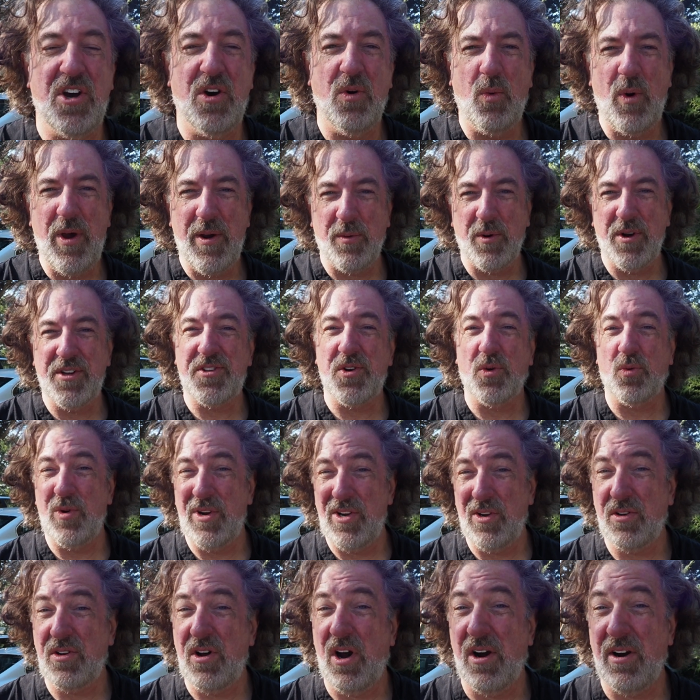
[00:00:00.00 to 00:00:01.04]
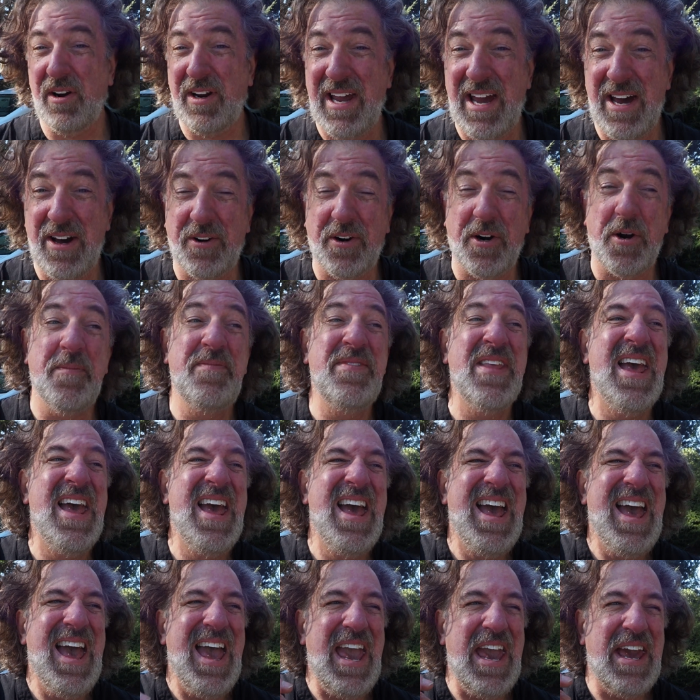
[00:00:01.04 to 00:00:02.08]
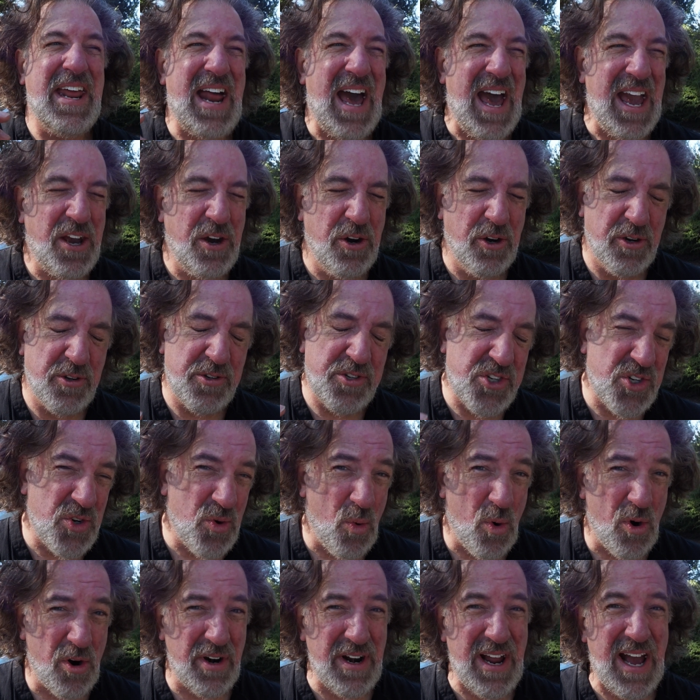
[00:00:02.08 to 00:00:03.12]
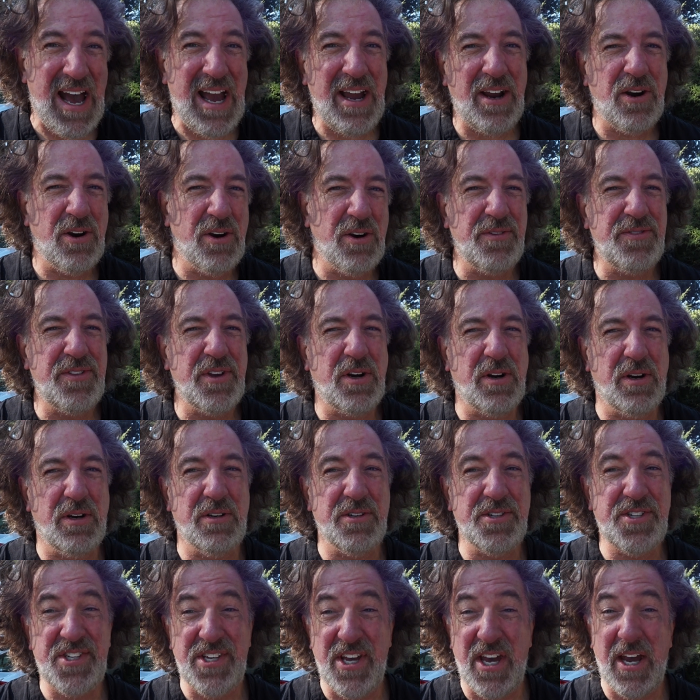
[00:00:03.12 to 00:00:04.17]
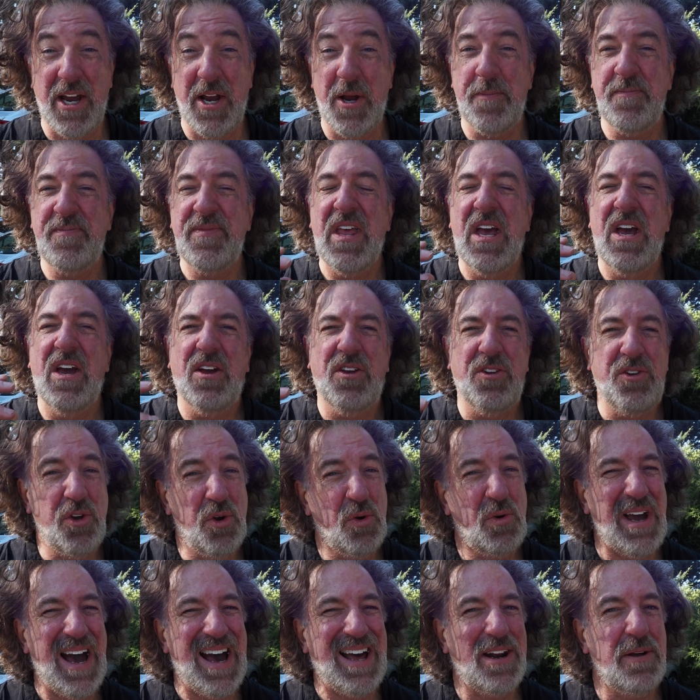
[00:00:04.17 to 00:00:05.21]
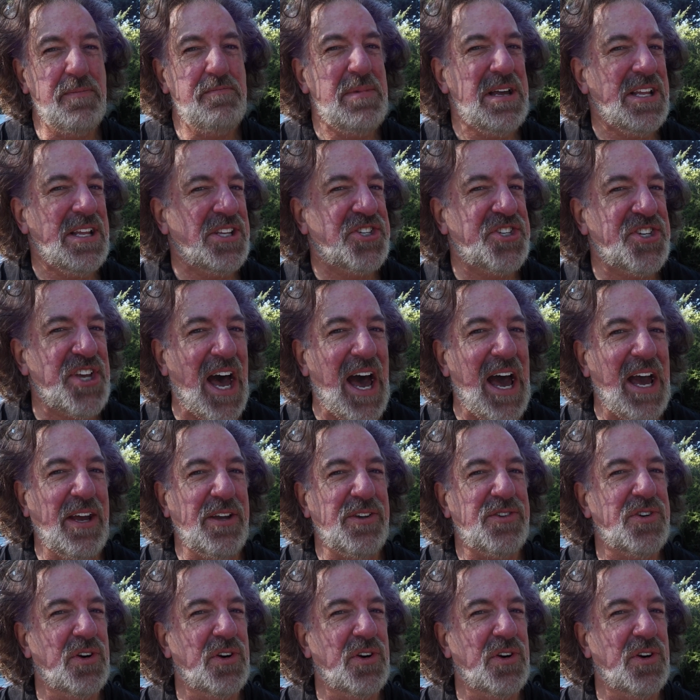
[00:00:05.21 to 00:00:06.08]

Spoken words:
We were at the rental car counter, and I could have sworn I heard the girl say, "You got a midsize,